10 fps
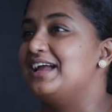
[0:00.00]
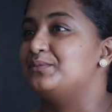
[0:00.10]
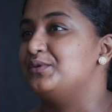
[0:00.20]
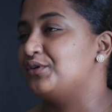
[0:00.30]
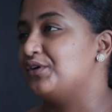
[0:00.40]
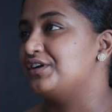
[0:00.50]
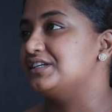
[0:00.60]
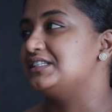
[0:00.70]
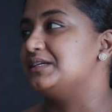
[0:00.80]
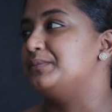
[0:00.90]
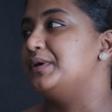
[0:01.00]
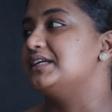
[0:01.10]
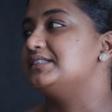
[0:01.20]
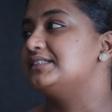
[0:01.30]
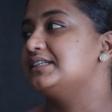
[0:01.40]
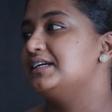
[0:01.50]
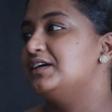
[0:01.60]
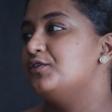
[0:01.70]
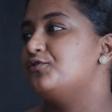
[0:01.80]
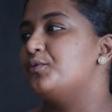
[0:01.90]
and bureaucracy. But
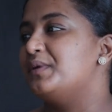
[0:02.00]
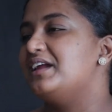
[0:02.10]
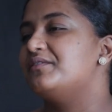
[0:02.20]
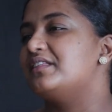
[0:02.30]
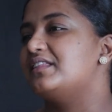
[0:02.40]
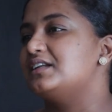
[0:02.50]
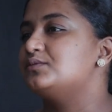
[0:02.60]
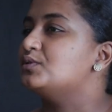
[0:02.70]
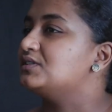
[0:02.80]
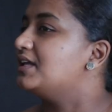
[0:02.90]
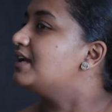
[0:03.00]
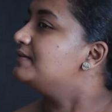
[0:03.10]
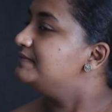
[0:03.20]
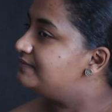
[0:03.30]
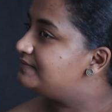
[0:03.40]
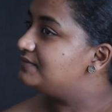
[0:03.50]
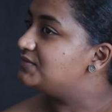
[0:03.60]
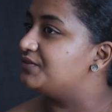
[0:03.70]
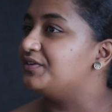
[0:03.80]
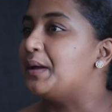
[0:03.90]
for me, even that was like,
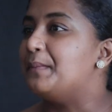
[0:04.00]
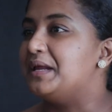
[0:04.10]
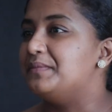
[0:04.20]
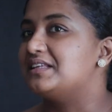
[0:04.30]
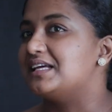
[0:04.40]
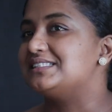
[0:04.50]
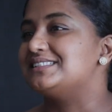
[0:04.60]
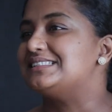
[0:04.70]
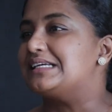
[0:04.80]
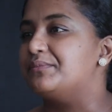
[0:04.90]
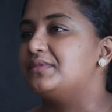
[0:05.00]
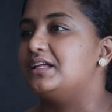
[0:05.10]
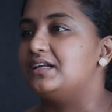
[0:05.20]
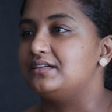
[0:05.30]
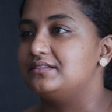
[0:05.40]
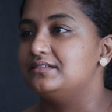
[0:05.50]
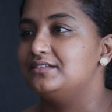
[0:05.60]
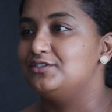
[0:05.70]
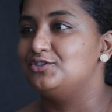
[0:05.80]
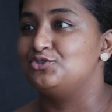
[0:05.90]
Safina, maybe that is something
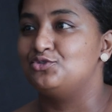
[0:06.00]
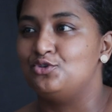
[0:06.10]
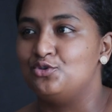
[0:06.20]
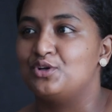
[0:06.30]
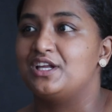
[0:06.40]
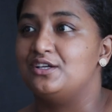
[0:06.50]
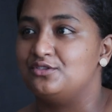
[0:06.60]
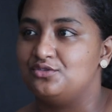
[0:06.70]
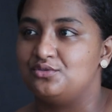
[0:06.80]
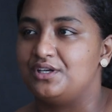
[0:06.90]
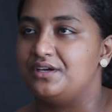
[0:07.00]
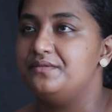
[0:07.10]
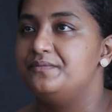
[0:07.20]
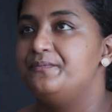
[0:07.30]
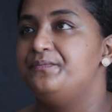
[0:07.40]
you should look into. Yeah.